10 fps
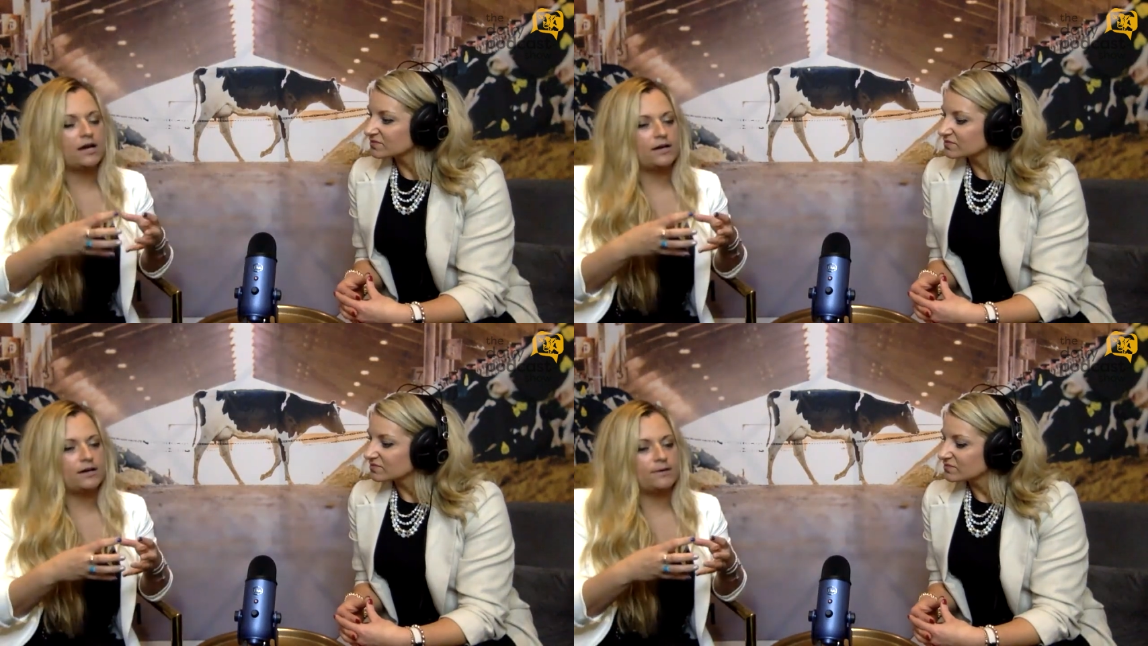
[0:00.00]

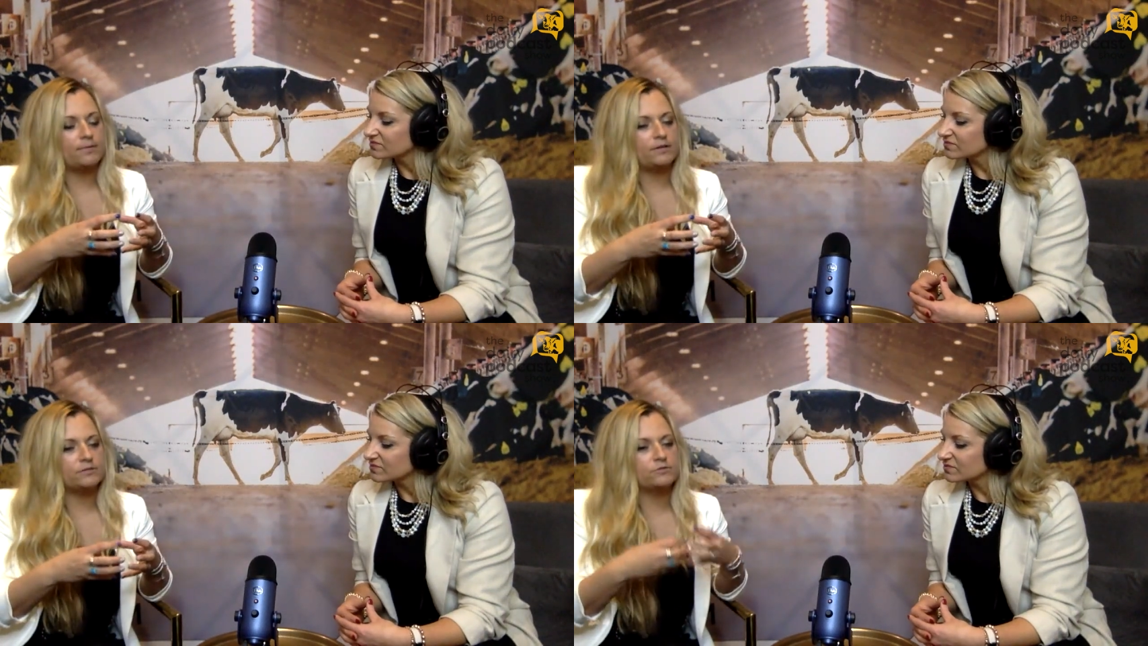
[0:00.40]

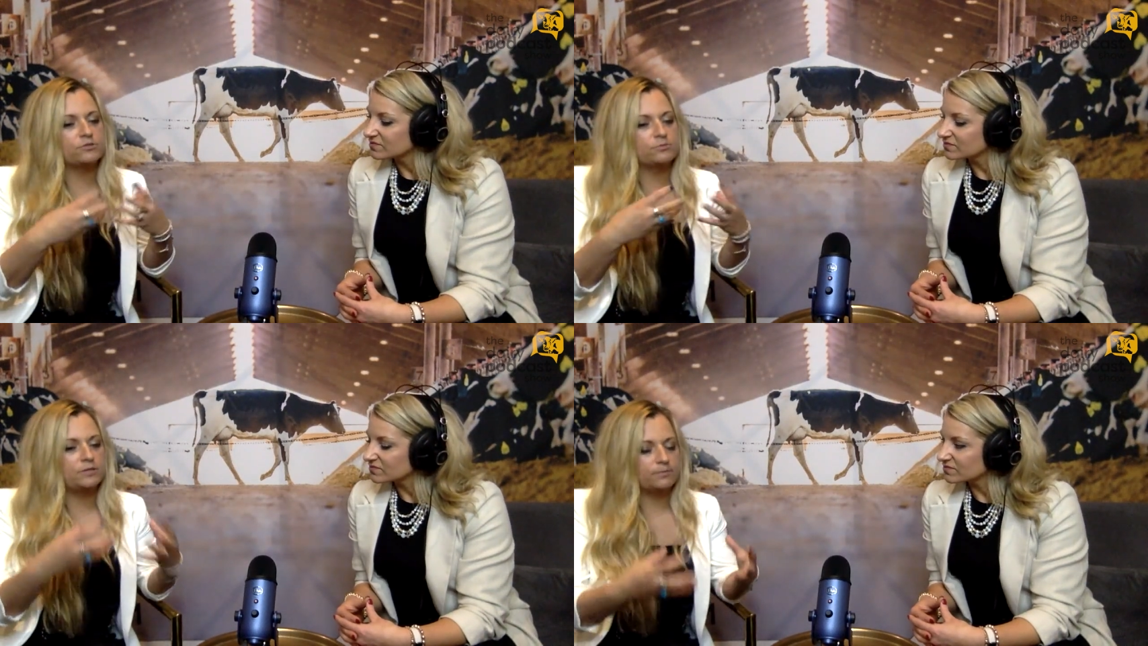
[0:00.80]
Speaker 1: um, a
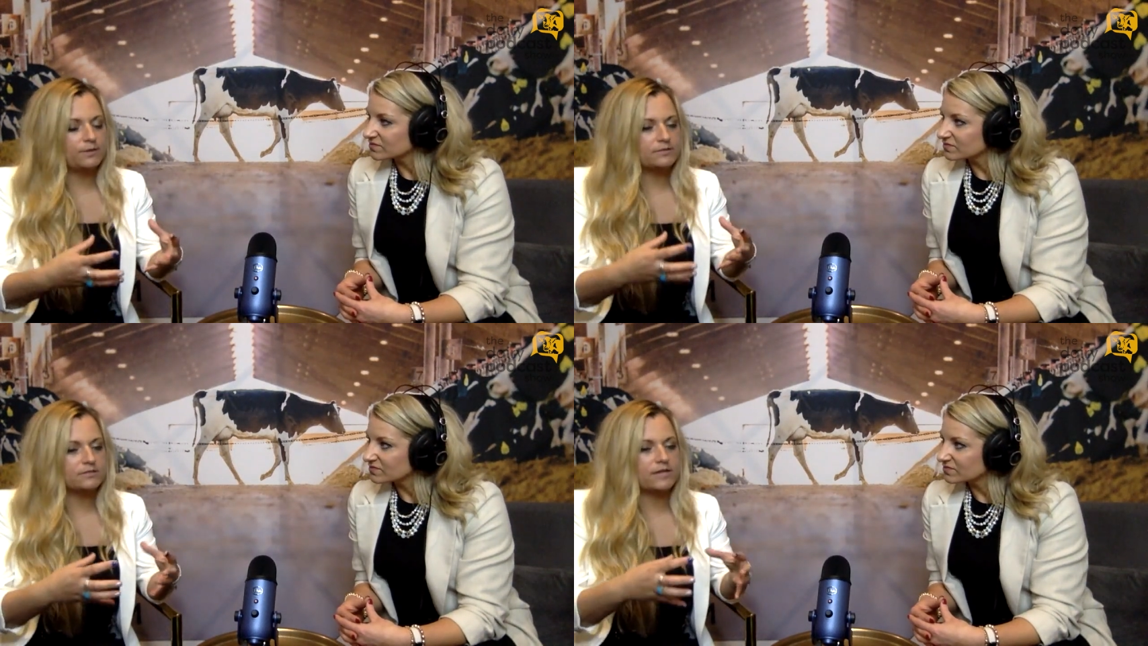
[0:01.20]
social media
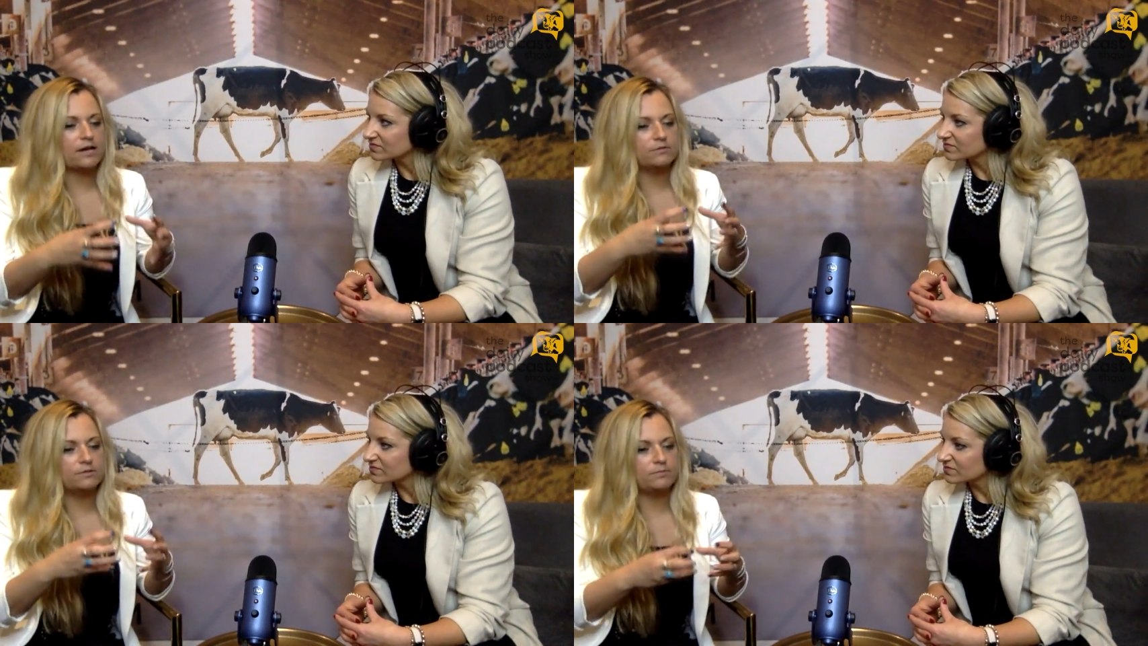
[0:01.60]
presence
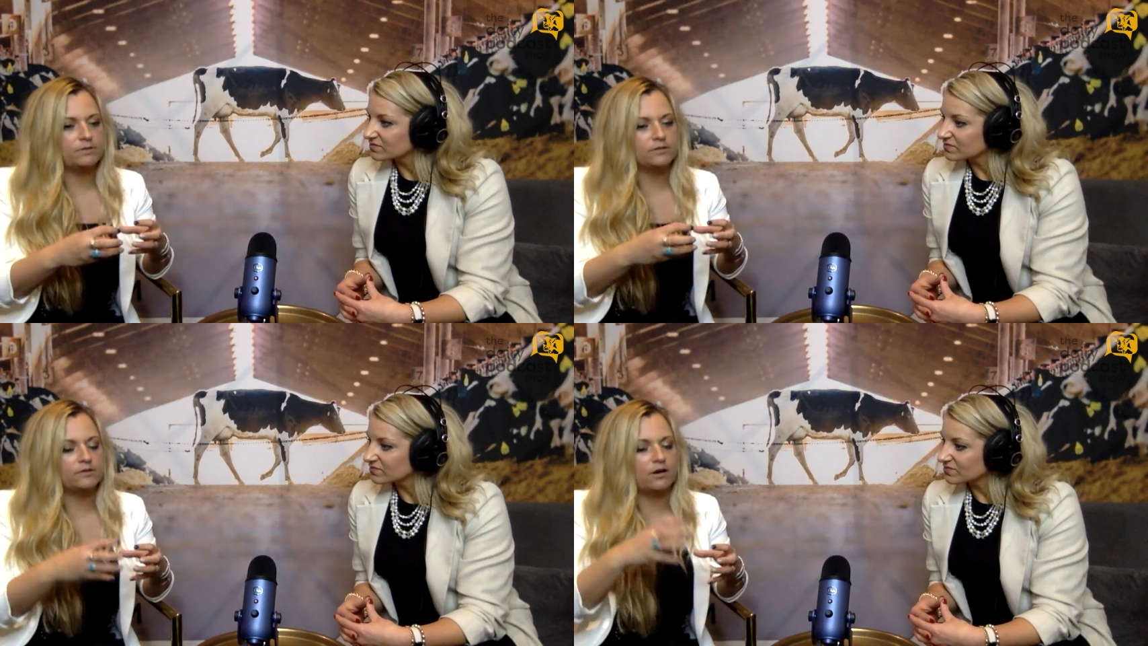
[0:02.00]
how do we
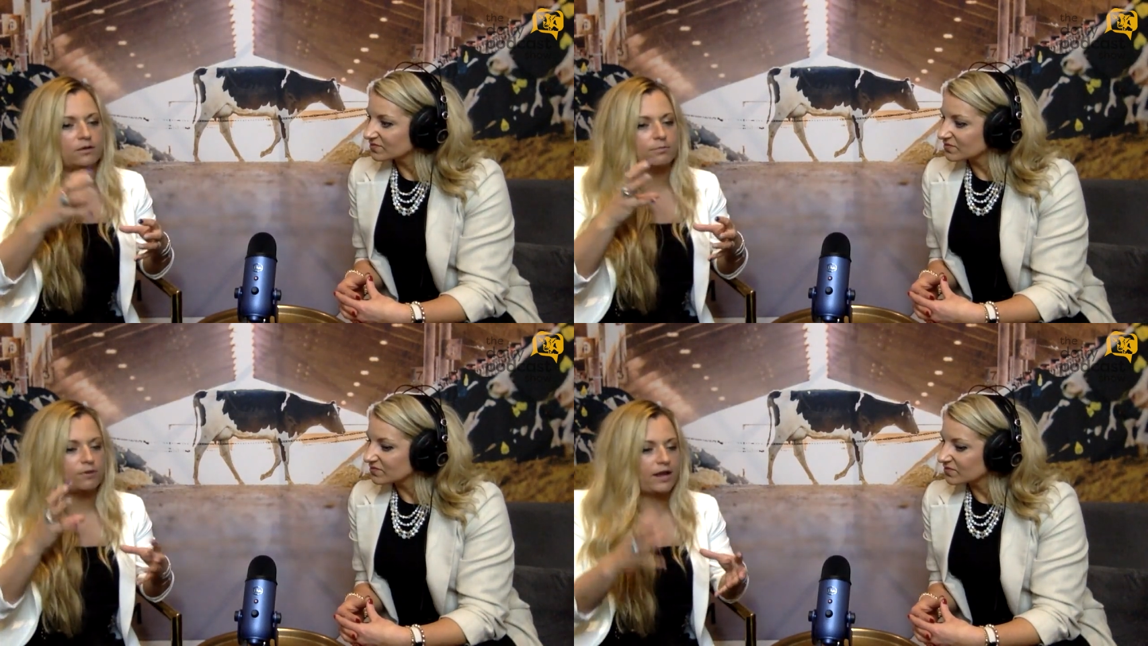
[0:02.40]
build
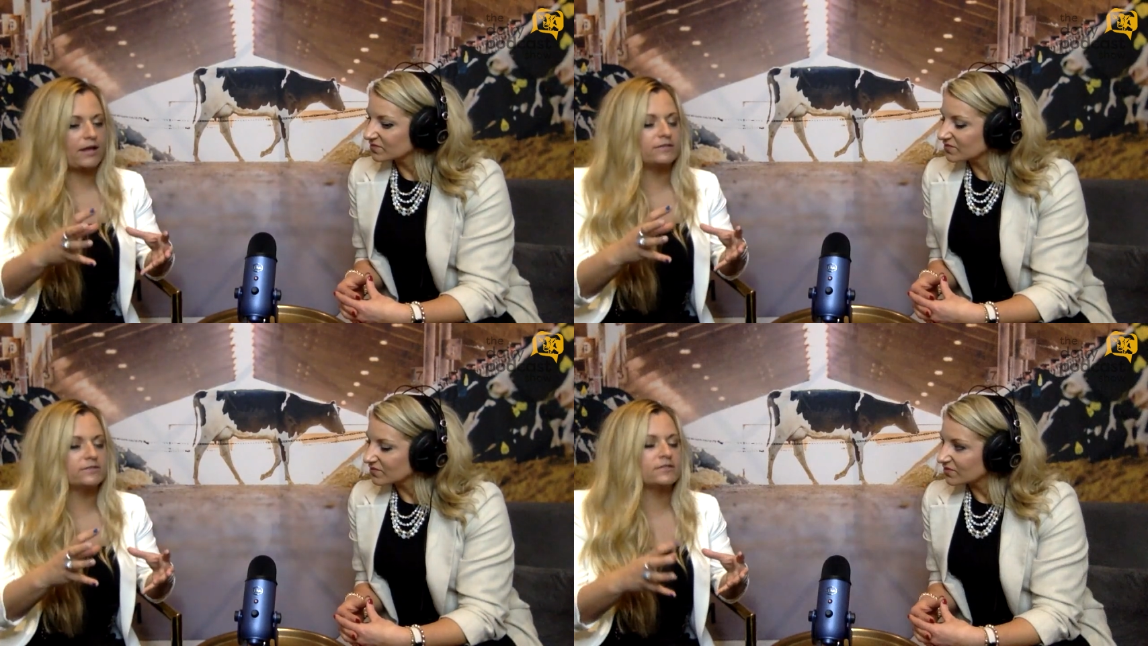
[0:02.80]
our
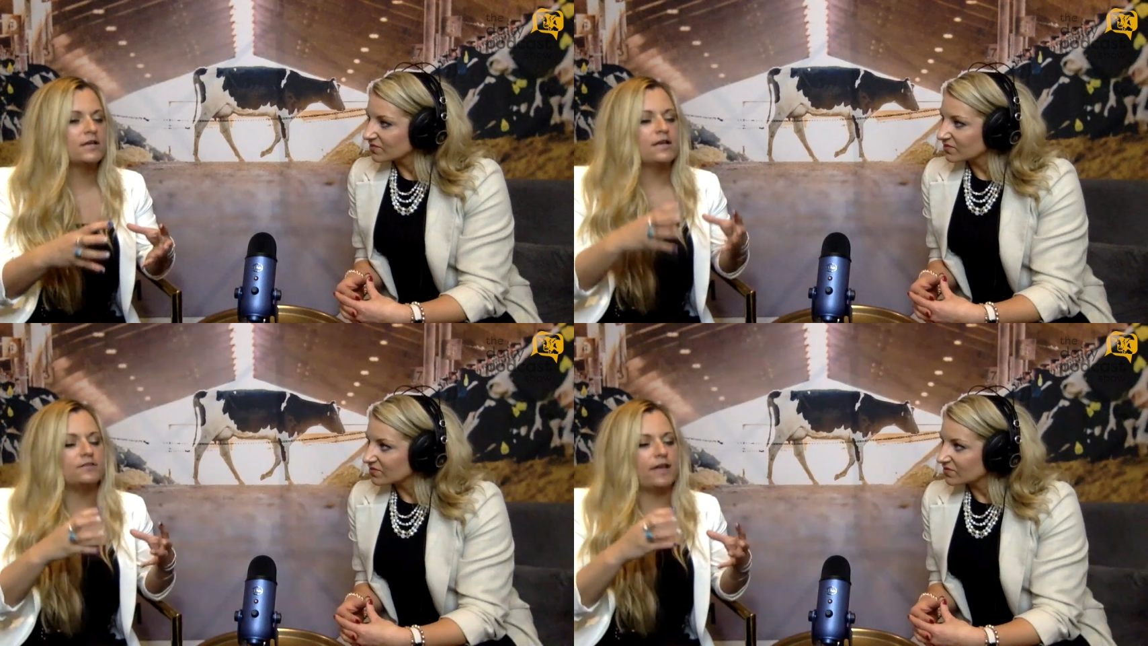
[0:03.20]
brands
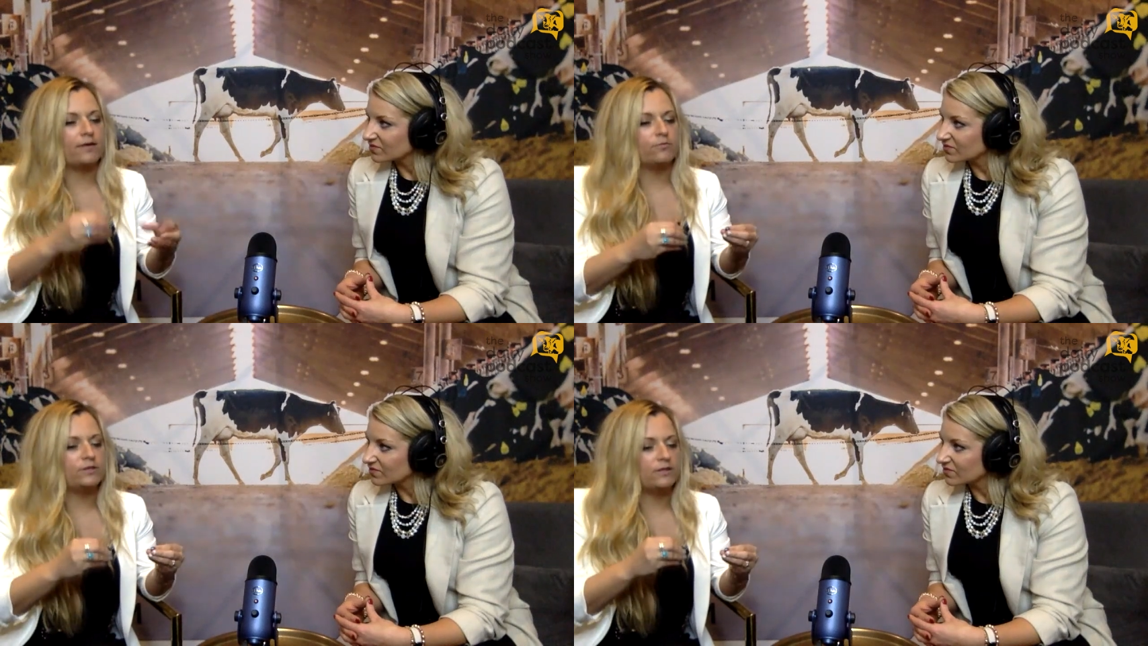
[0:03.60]

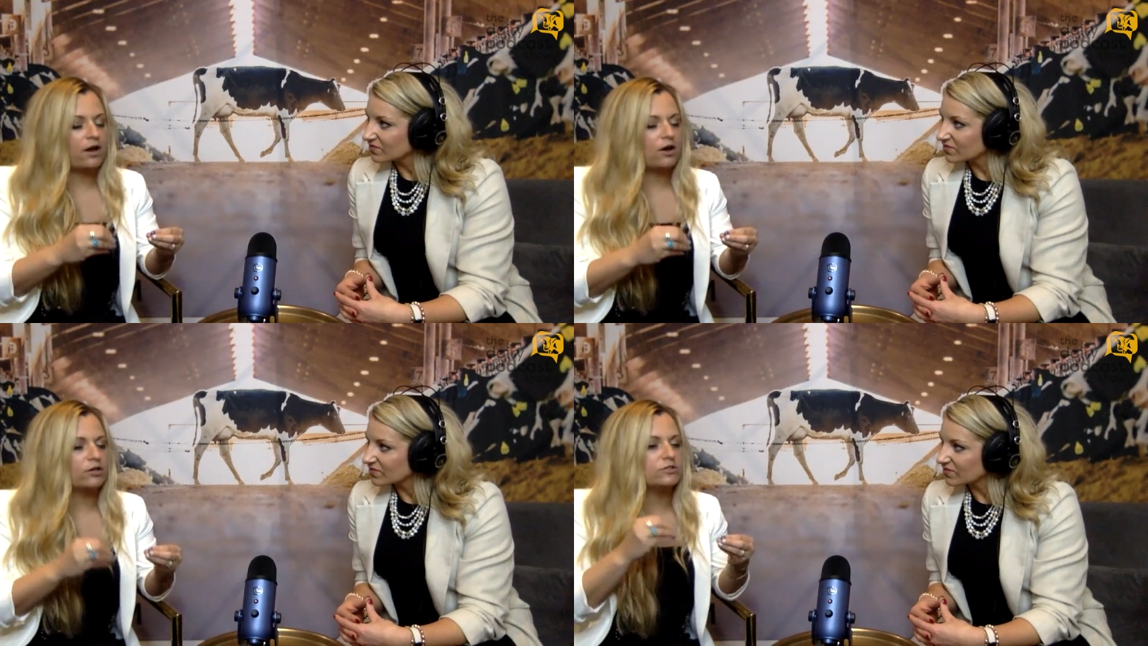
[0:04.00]
that we
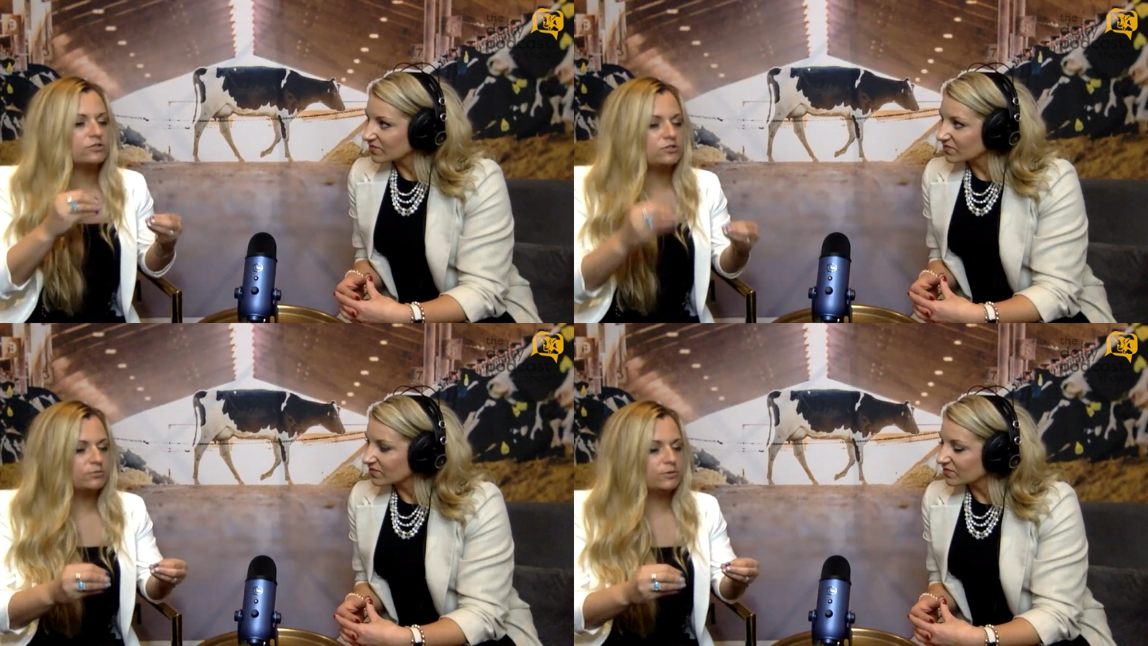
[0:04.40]
that our
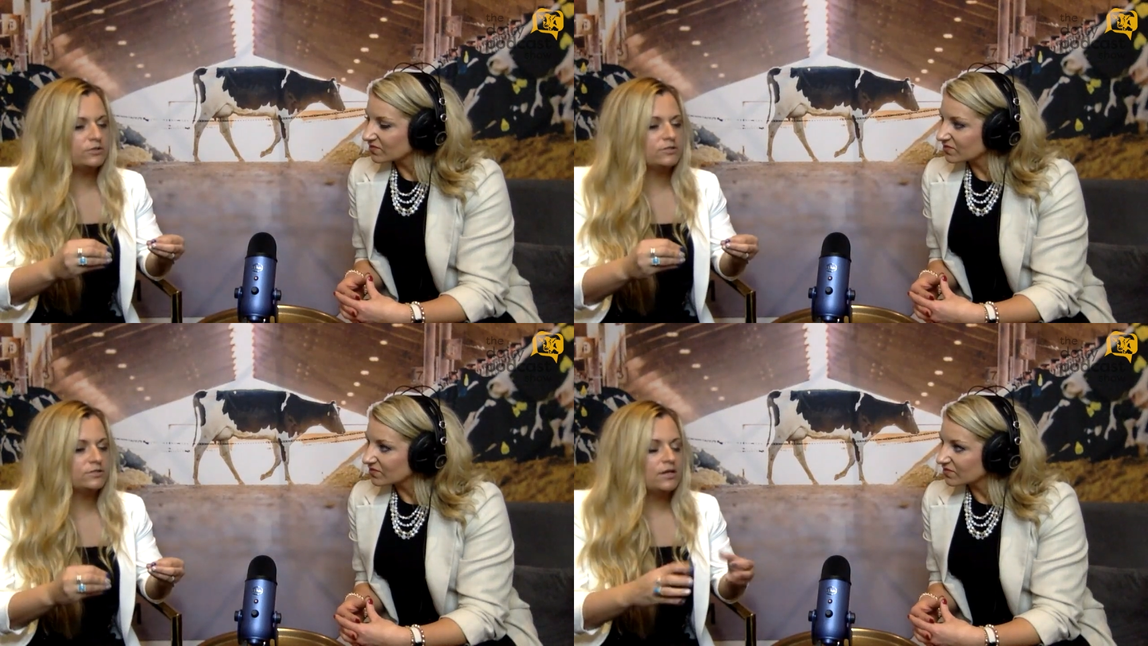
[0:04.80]
consumers